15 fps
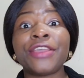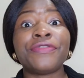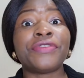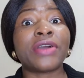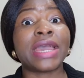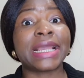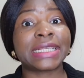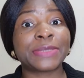If
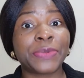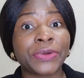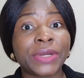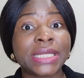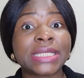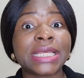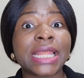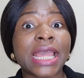you're
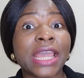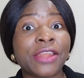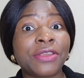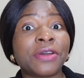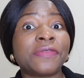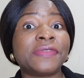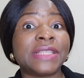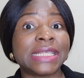experiencing
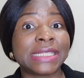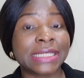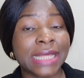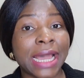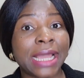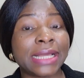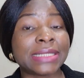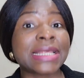any of these
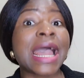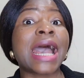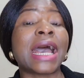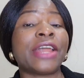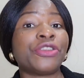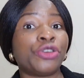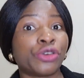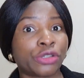signs
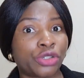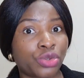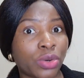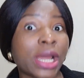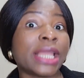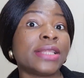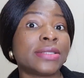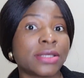and you're
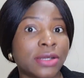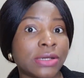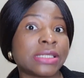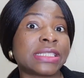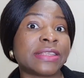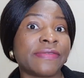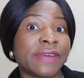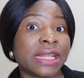trying to
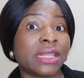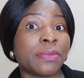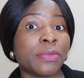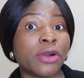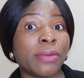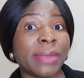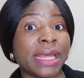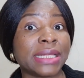conceive at the
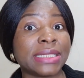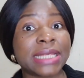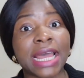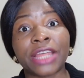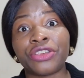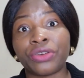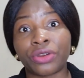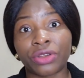moment
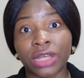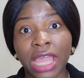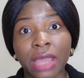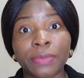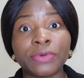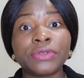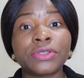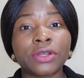and you're not
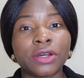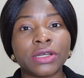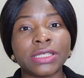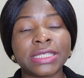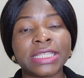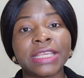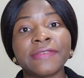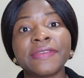able to
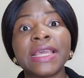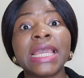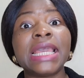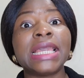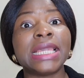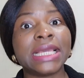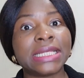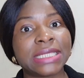conceive,
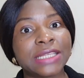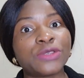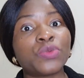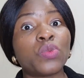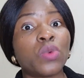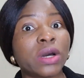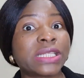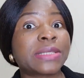it is
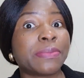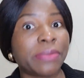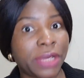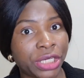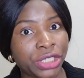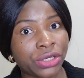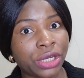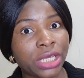worth
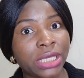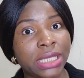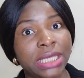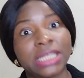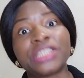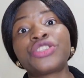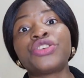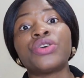mentioning
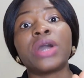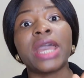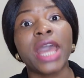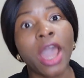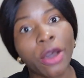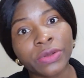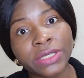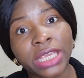it to your
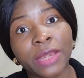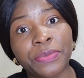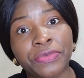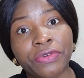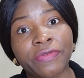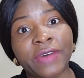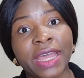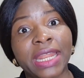healthcare
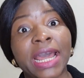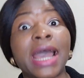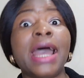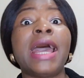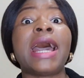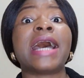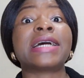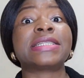provider,
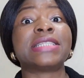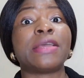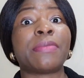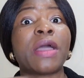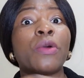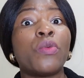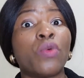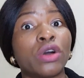as they
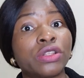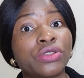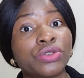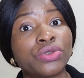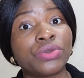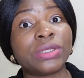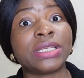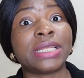might want to
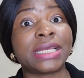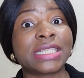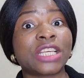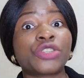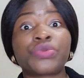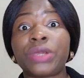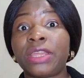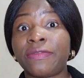do the
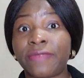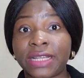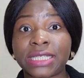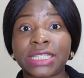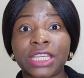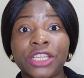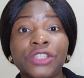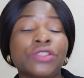necessary
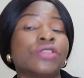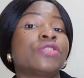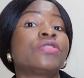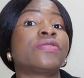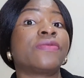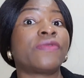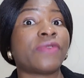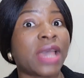investigations
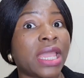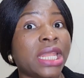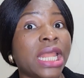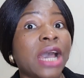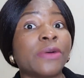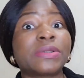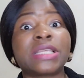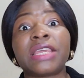to find
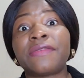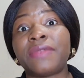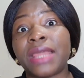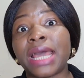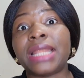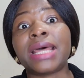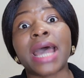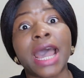out if they
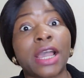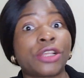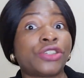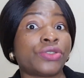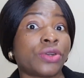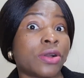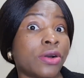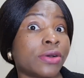are the
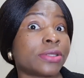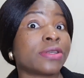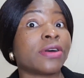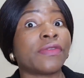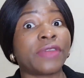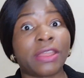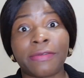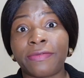actual cause
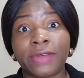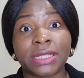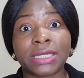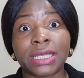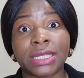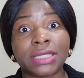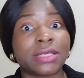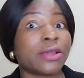of
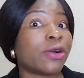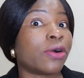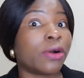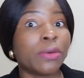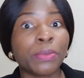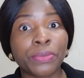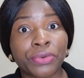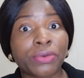infertility,
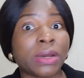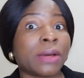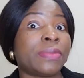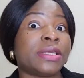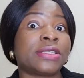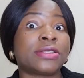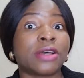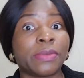or
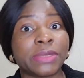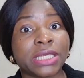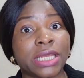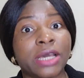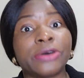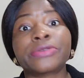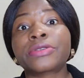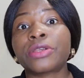probably something
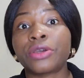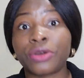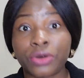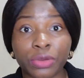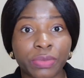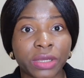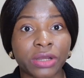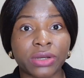else
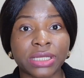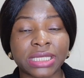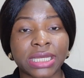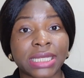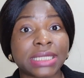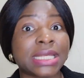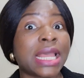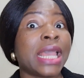could be causing
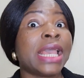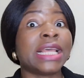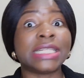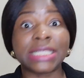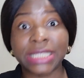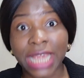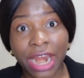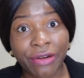it.
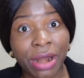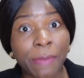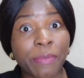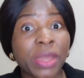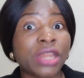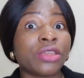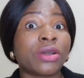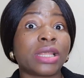There are
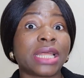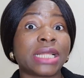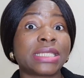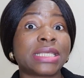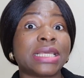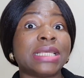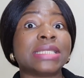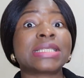many other
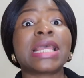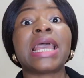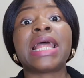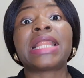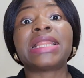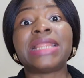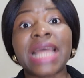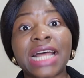things
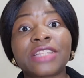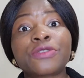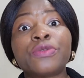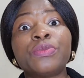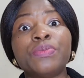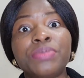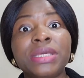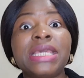that
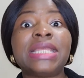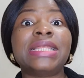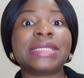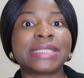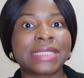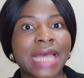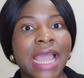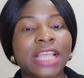could be the
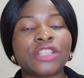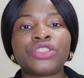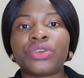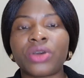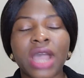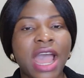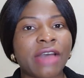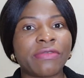signs
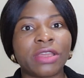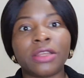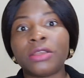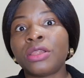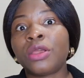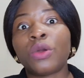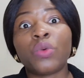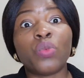you're having,
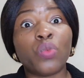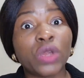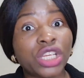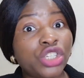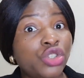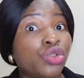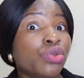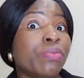
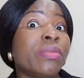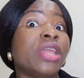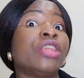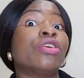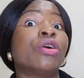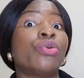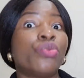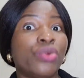which you may
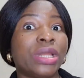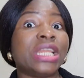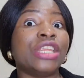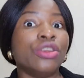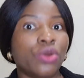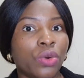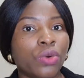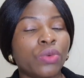not really
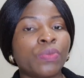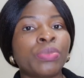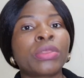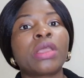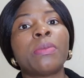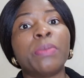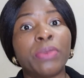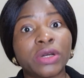know.
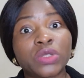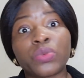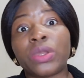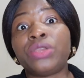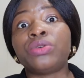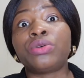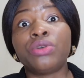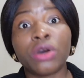But
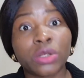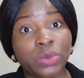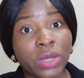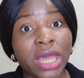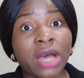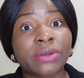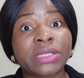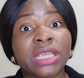when you go to
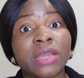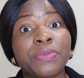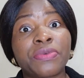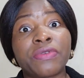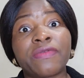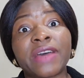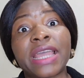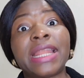a healthcare
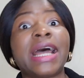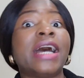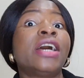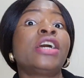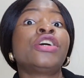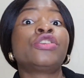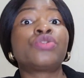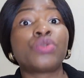provider,
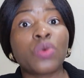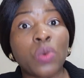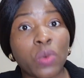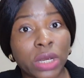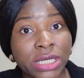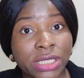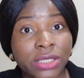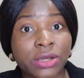through
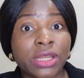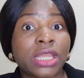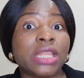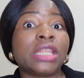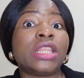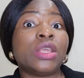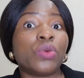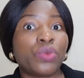
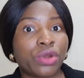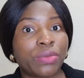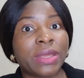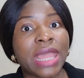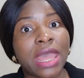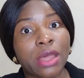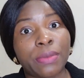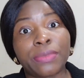questioning, they will
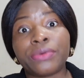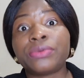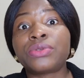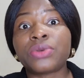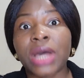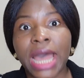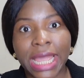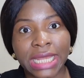be able
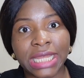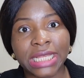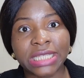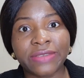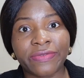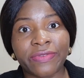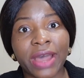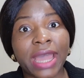to
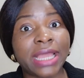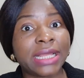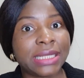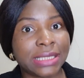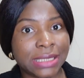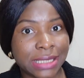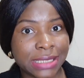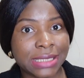identify
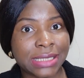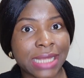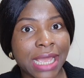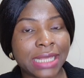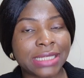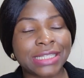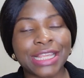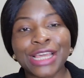these
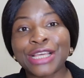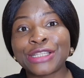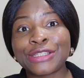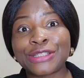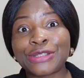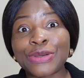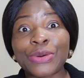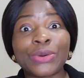signs.
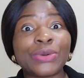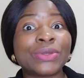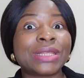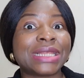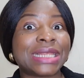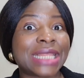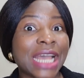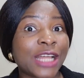So
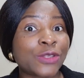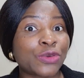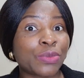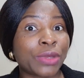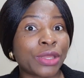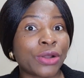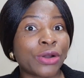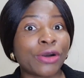that will
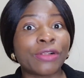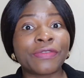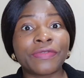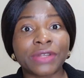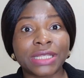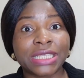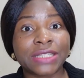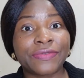be all
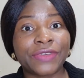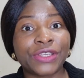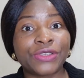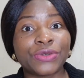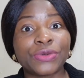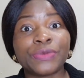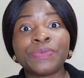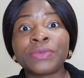for this
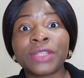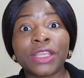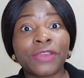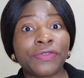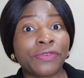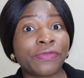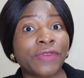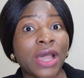video.
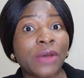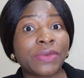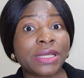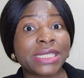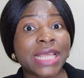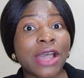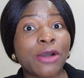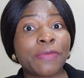If you found
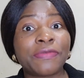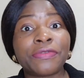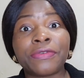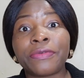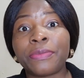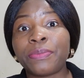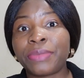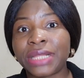it
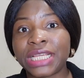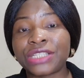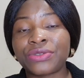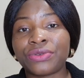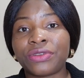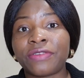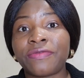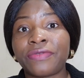helpful, please
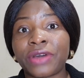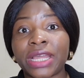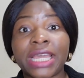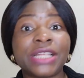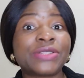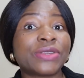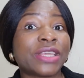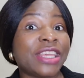do not
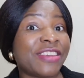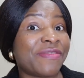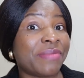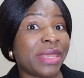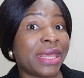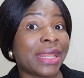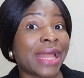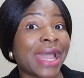forget to give
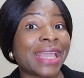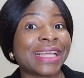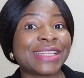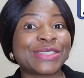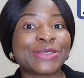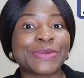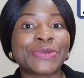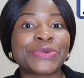me a like
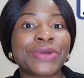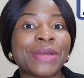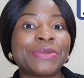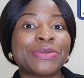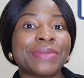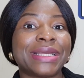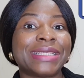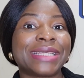and subscribe
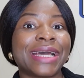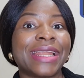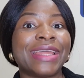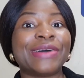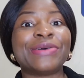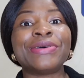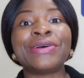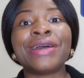to my
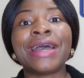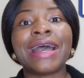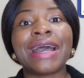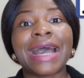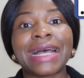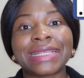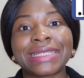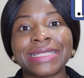channel,
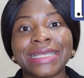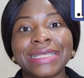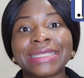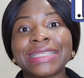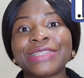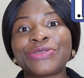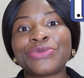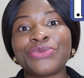as
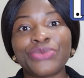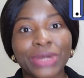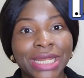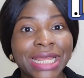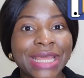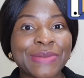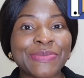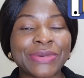this is
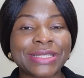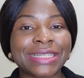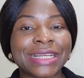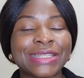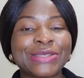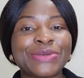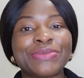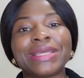really
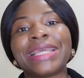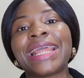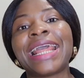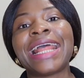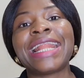important to me.